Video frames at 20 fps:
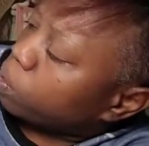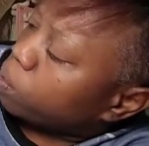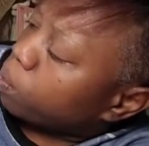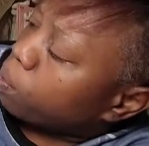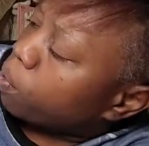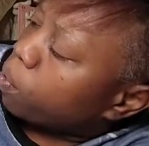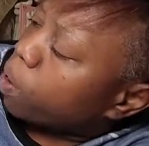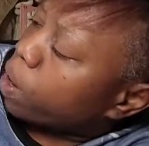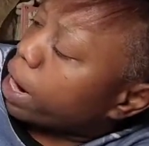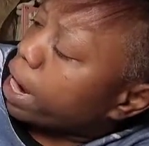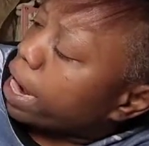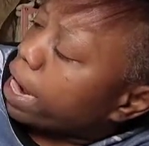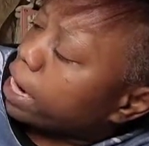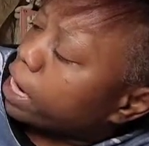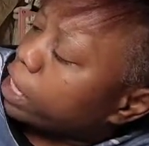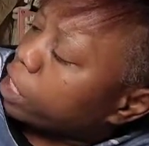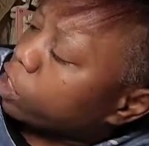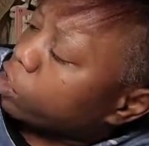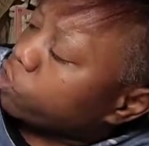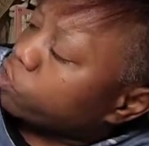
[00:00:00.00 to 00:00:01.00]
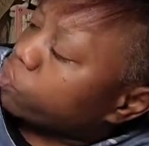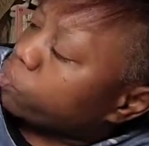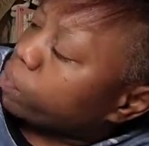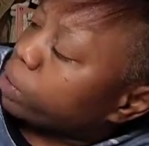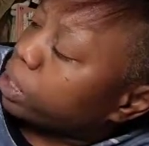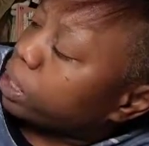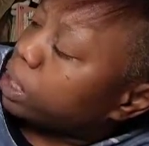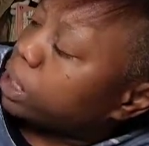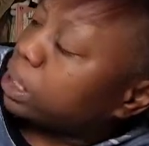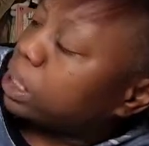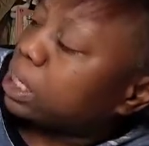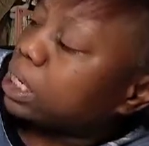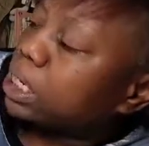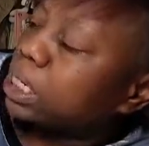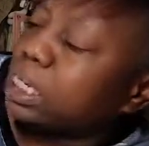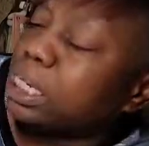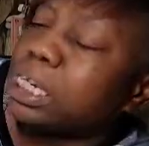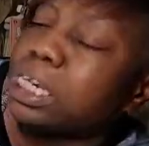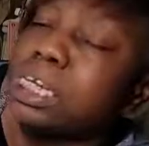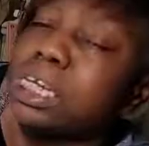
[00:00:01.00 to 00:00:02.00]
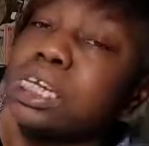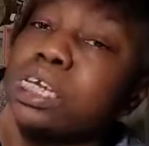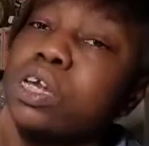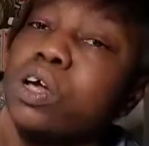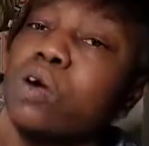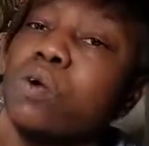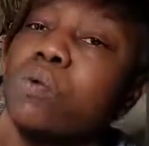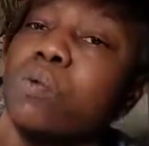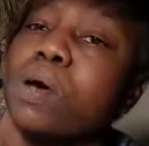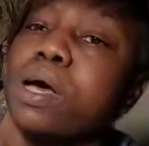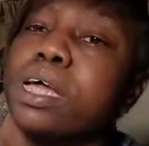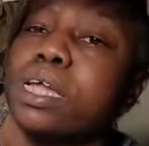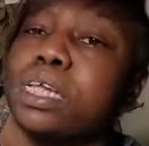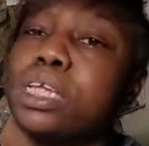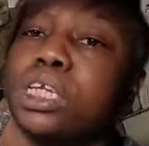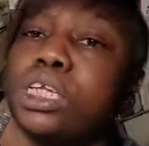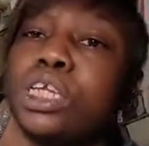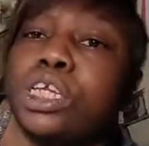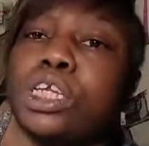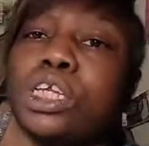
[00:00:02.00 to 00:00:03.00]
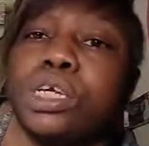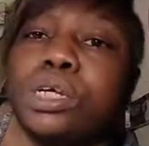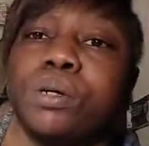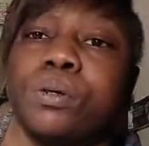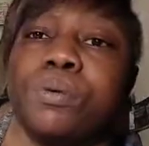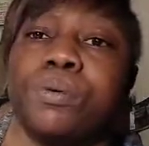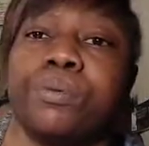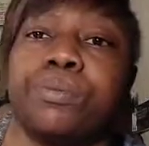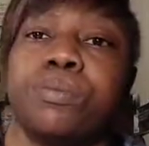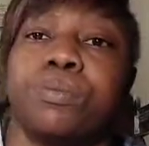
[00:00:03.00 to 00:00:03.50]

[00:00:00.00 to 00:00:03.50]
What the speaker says: Poor Ada Twist didn't know what to do.